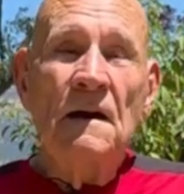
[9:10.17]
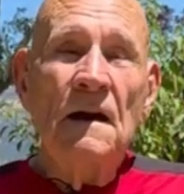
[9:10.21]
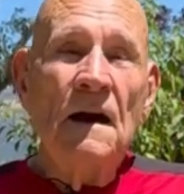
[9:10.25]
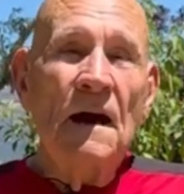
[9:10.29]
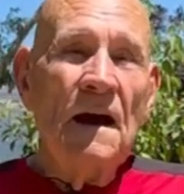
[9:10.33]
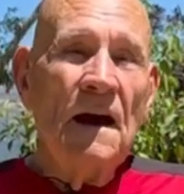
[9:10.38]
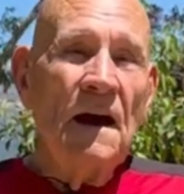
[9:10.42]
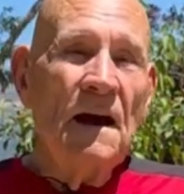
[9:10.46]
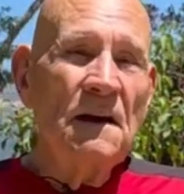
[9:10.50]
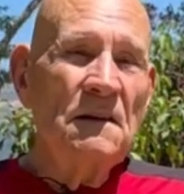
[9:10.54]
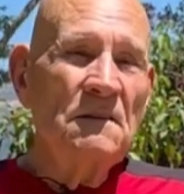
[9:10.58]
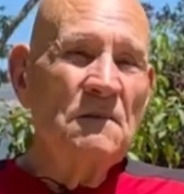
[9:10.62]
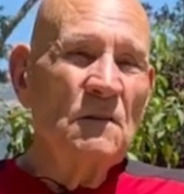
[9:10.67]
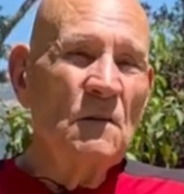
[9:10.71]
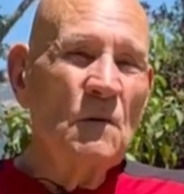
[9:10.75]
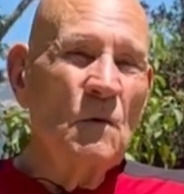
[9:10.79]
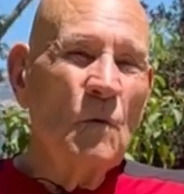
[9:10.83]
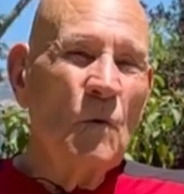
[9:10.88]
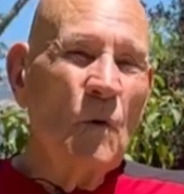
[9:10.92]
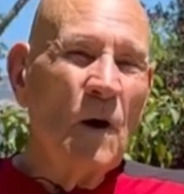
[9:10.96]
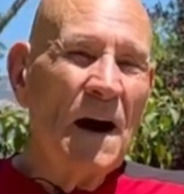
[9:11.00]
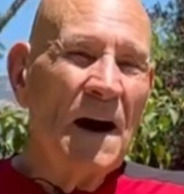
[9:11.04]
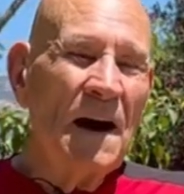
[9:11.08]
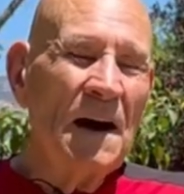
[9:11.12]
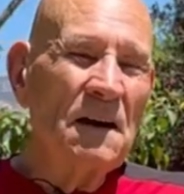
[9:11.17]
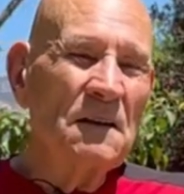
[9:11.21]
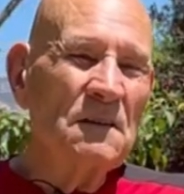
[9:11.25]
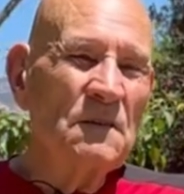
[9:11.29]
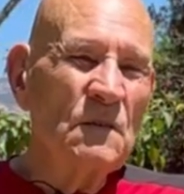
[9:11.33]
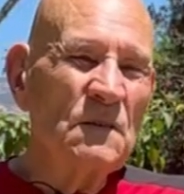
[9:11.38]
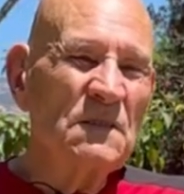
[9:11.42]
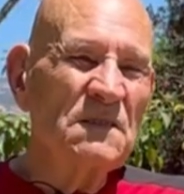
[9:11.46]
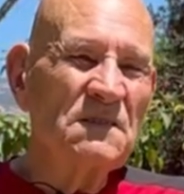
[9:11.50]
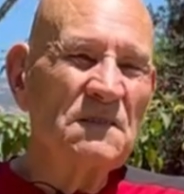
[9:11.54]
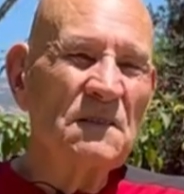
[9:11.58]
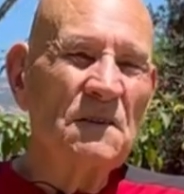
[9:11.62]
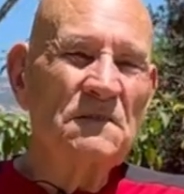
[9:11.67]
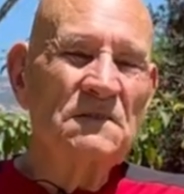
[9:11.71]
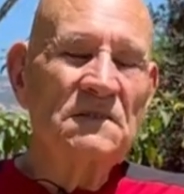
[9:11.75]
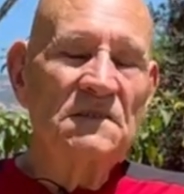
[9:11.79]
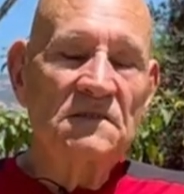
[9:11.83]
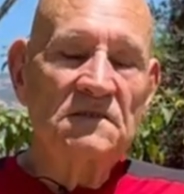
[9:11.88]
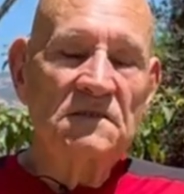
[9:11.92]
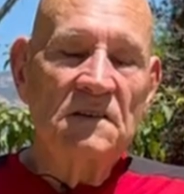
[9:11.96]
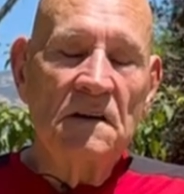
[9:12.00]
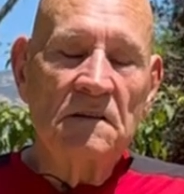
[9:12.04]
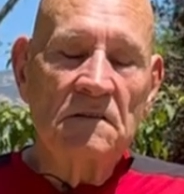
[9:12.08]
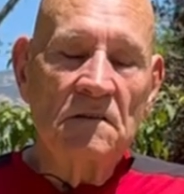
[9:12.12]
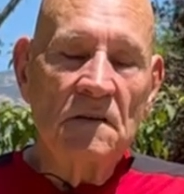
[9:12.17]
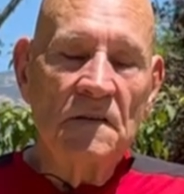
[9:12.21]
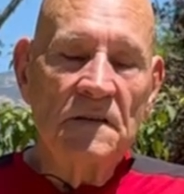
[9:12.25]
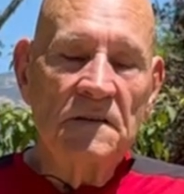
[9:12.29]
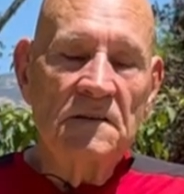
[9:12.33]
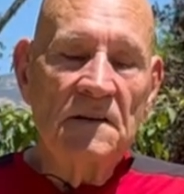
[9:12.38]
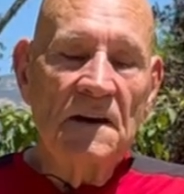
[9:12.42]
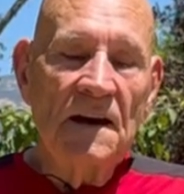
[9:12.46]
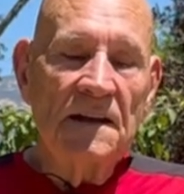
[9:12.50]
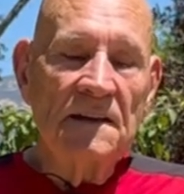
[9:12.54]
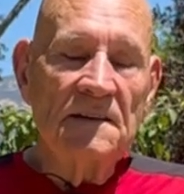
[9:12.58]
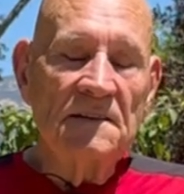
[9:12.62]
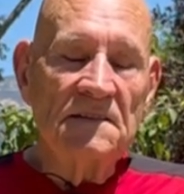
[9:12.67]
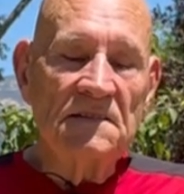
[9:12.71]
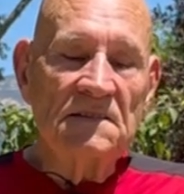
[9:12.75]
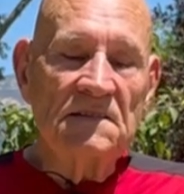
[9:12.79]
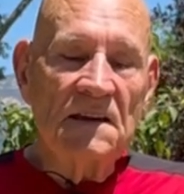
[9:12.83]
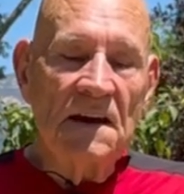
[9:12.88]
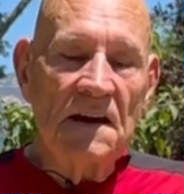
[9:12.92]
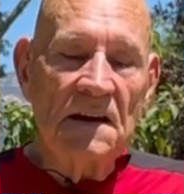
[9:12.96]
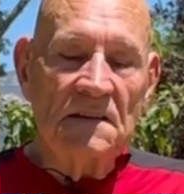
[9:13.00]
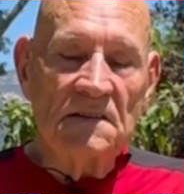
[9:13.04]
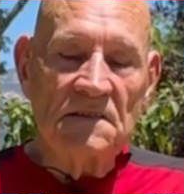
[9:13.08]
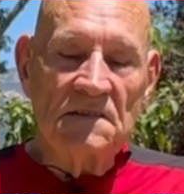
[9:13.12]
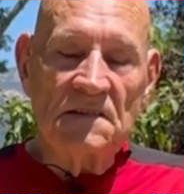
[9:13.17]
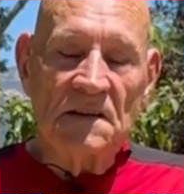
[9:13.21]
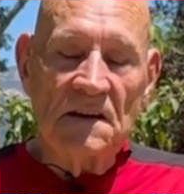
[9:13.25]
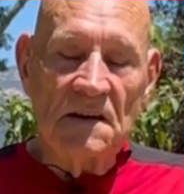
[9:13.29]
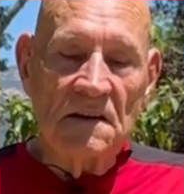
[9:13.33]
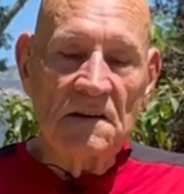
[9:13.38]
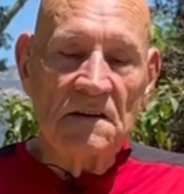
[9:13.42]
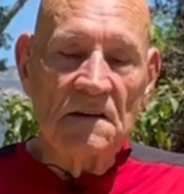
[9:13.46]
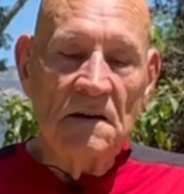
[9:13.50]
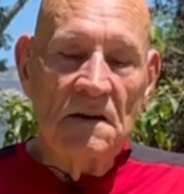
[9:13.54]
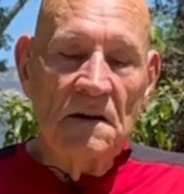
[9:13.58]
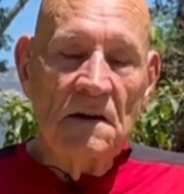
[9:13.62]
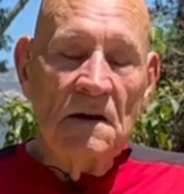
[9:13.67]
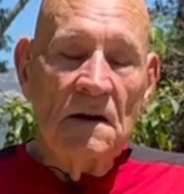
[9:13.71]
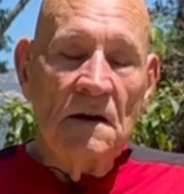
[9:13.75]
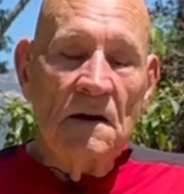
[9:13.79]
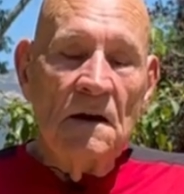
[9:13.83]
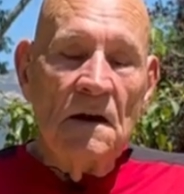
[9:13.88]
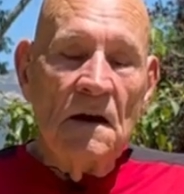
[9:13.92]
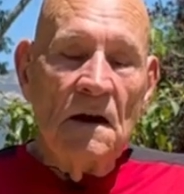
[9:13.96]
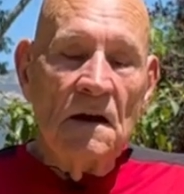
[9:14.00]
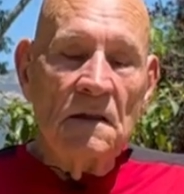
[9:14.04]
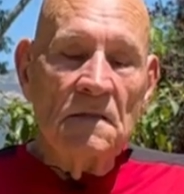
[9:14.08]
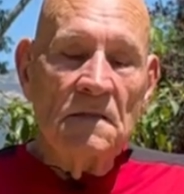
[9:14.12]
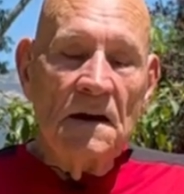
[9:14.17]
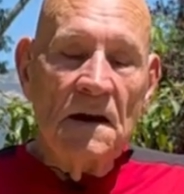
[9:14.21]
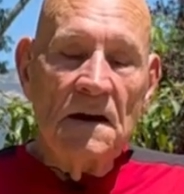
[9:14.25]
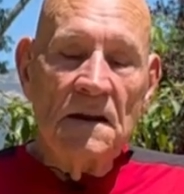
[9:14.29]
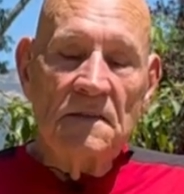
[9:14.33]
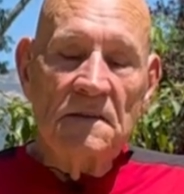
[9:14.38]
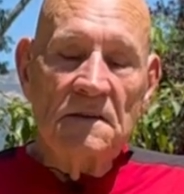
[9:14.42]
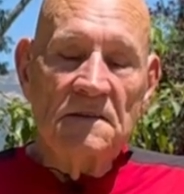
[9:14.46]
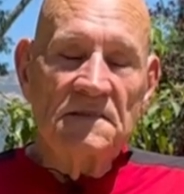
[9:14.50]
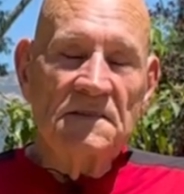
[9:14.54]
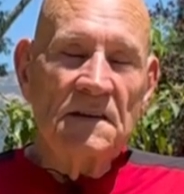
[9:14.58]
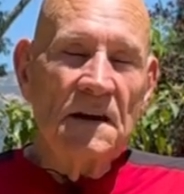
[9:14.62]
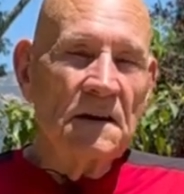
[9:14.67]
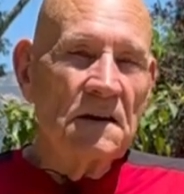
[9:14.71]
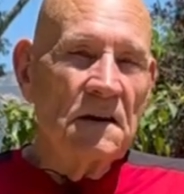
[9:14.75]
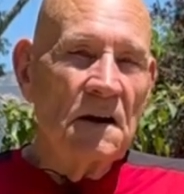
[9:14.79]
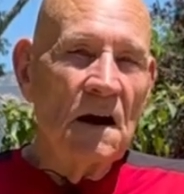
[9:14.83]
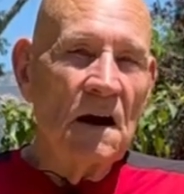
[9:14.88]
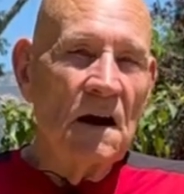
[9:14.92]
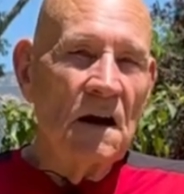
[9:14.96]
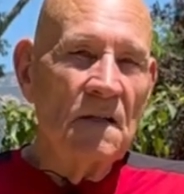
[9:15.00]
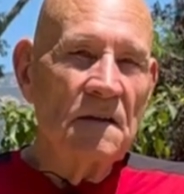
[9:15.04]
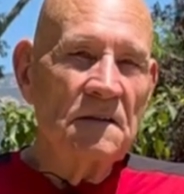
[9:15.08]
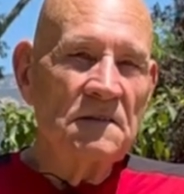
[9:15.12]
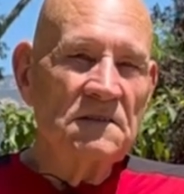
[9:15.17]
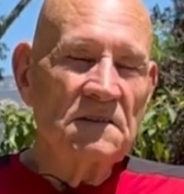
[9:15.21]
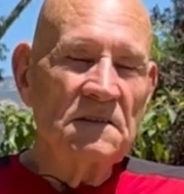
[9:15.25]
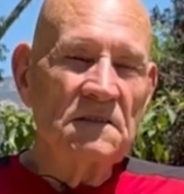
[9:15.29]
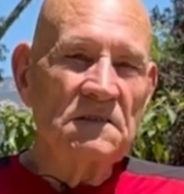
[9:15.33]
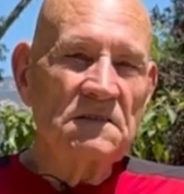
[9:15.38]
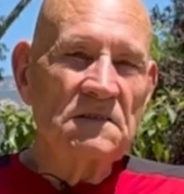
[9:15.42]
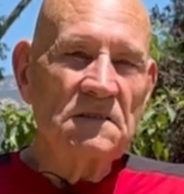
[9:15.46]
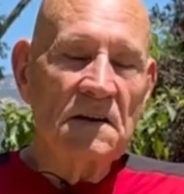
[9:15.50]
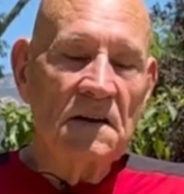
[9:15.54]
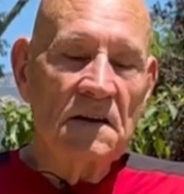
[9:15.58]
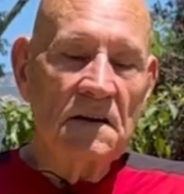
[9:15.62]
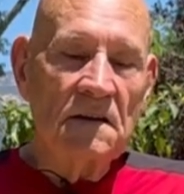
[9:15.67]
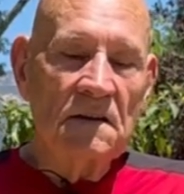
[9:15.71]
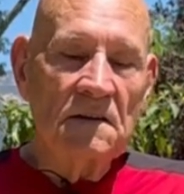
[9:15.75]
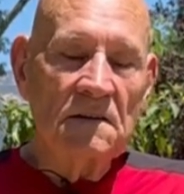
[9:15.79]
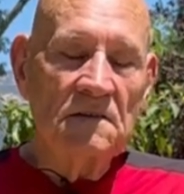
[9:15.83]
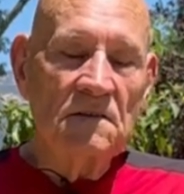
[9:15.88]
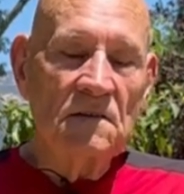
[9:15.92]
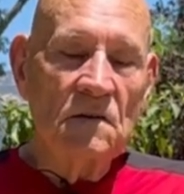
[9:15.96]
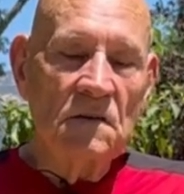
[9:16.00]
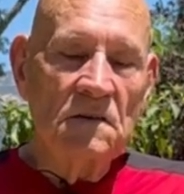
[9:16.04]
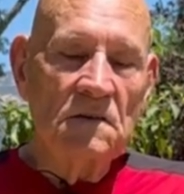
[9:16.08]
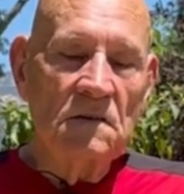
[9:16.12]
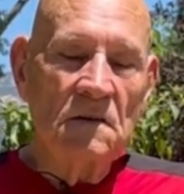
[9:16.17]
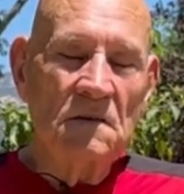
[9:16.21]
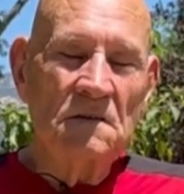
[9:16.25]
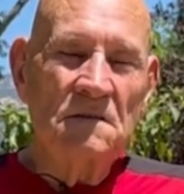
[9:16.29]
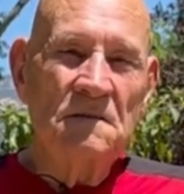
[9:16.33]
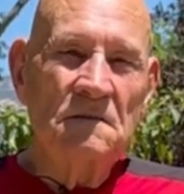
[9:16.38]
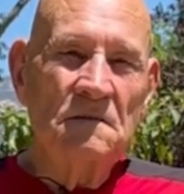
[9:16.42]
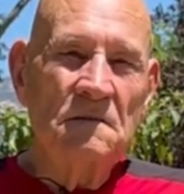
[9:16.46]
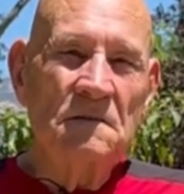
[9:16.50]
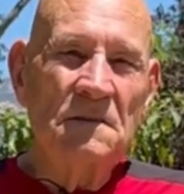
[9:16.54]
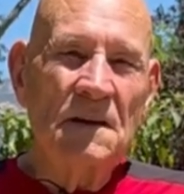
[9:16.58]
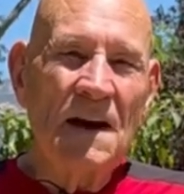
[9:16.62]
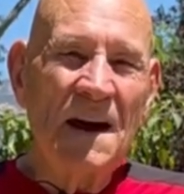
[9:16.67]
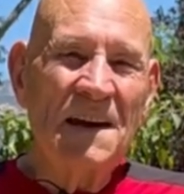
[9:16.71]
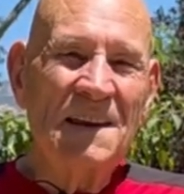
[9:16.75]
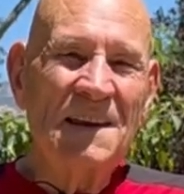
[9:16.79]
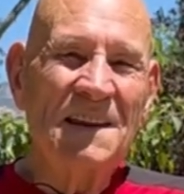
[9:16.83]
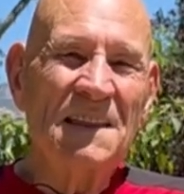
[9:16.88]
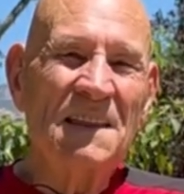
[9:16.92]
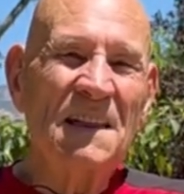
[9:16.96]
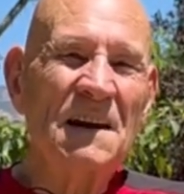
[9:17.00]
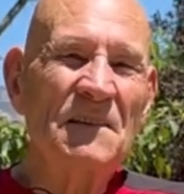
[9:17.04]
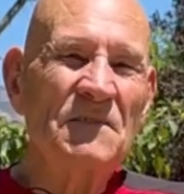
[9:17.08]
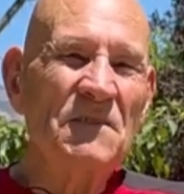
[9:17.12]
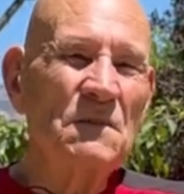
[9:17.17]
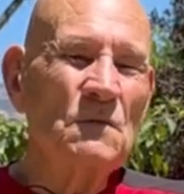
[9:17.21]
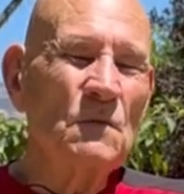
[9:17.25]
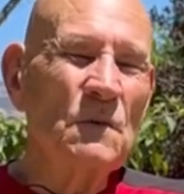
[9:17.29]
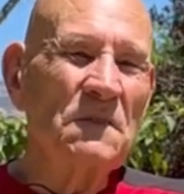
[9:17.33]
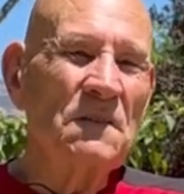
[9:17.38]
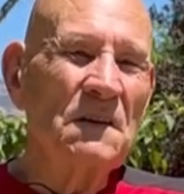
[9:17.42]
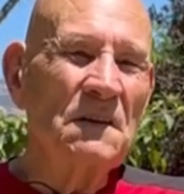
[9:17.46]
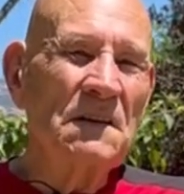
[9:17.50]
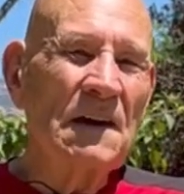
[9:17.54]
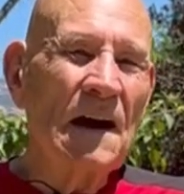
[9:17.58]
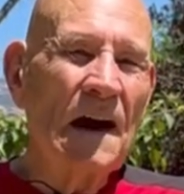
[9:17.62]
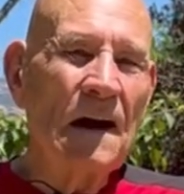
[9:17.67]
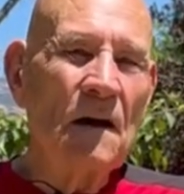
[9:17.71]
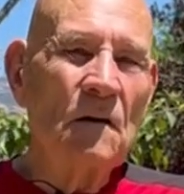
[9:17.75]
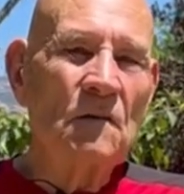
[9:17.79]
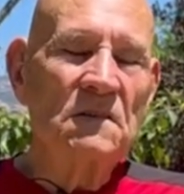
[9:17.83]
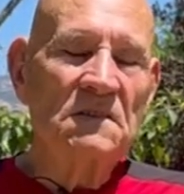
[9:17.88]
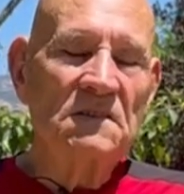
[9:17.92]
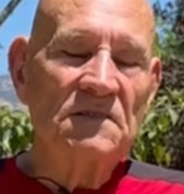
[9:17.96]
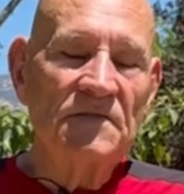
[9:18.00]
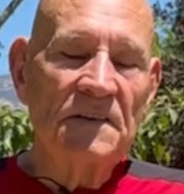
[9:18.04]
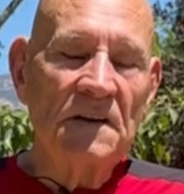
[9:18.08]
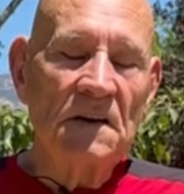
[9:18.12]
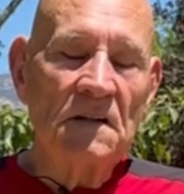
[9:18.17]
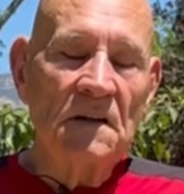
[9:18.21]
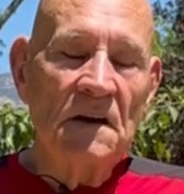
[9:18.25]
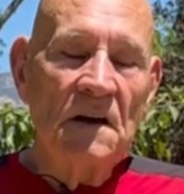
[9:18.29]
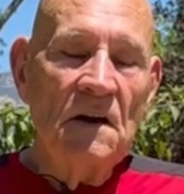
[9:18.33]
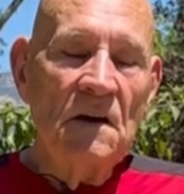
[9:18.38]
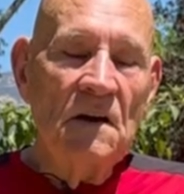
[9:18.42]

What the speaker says: Andrew Weil, who is Surgeon General of the United States, a lot of the psychologists during the 9/11, when the towers fell,